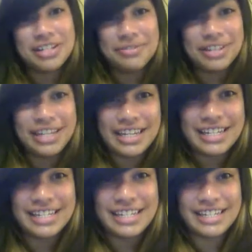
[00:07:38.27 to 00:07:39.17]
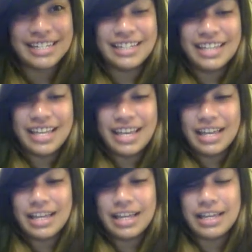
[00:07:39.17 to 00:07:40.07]
It's really easy.
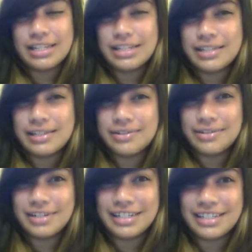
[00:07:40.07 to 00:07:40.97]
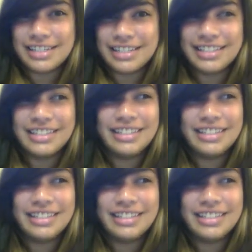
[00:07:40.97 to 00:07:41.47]
Sorta.